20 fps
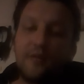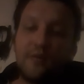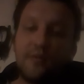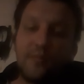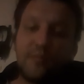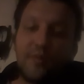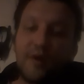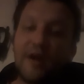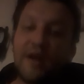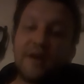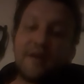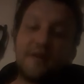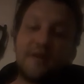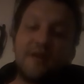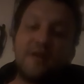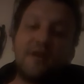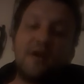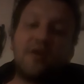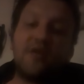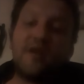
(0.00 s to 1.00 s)
rank
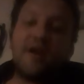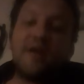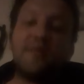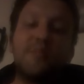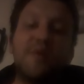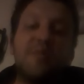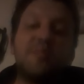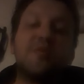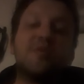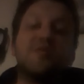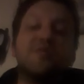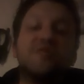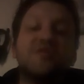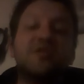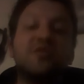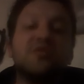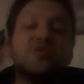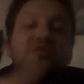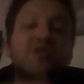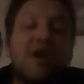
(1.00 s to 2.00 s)
and all that, and people are
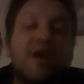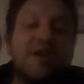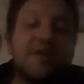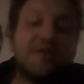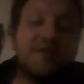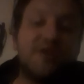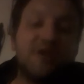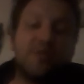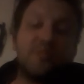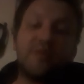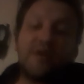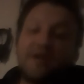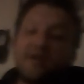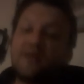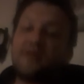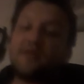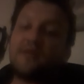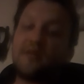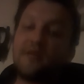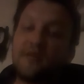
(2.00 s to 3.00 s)
still trying to kill me
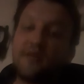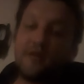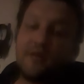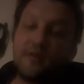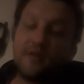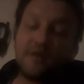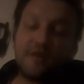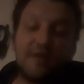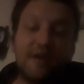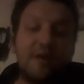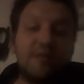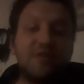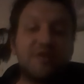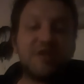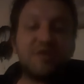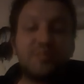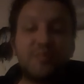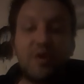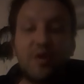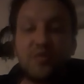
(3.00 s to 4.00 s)
because I was
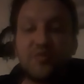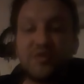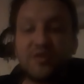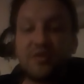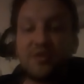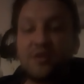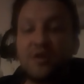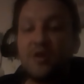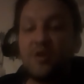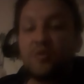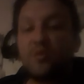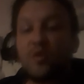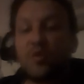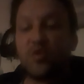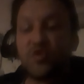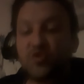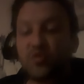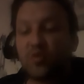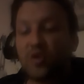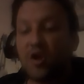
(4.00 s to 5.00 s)
exposing what
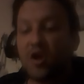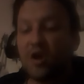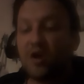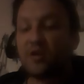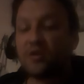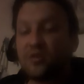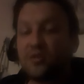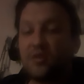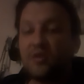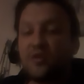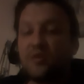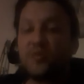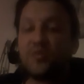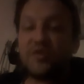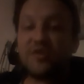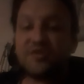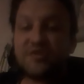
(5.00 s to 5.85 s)
was wrong with the